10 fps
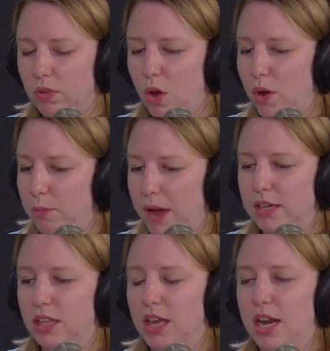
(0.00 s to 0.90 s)
going back
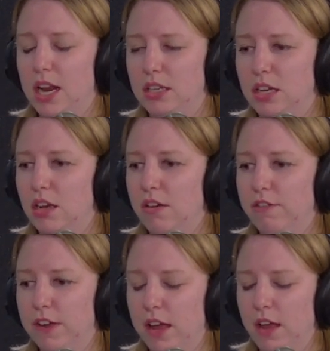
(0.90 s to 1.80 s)
to that idea
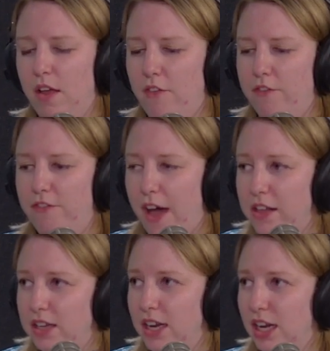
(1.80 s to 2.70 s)
of
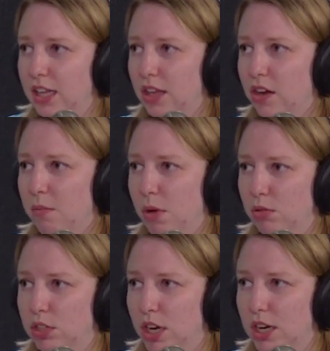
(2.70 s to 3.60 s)
validating their
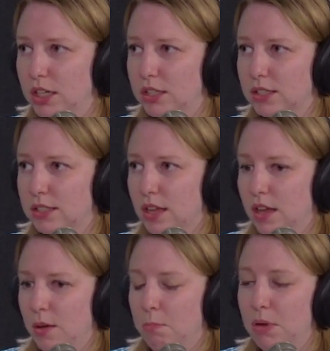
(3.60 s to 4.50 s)
emotions,
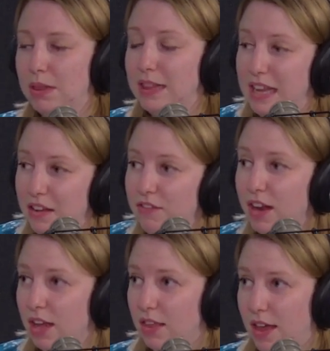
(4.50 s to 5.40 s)
mm-hmm.
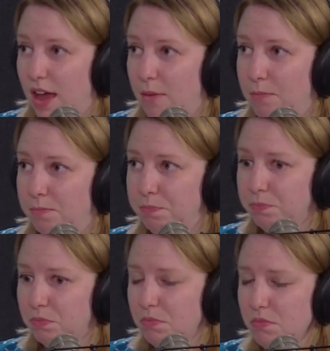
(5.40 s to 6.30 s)
believing them,
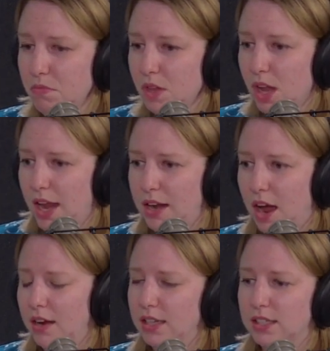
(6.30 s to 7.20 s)
and
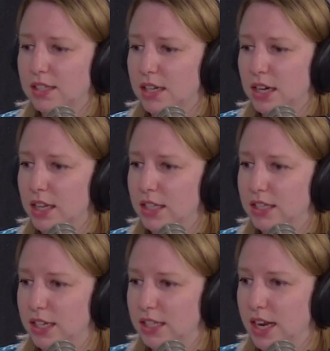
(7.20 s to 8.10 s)
not necessarily
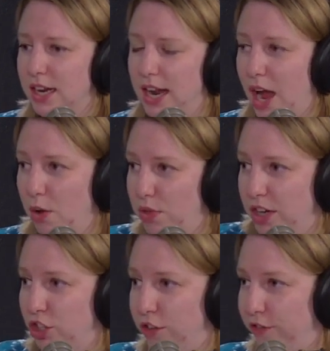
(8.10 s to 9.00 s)
dictating how
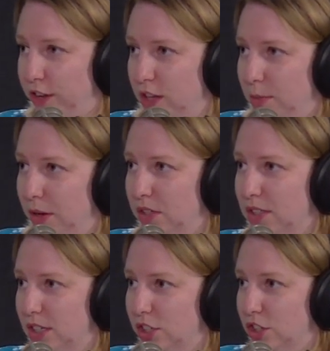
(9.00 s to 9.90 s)
they should feel about the
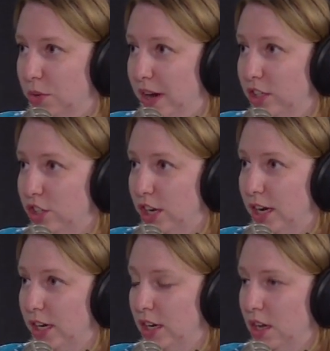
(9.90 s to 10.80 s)

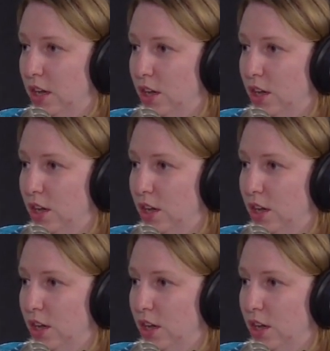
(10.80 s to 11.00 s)
situation. Mm-hmm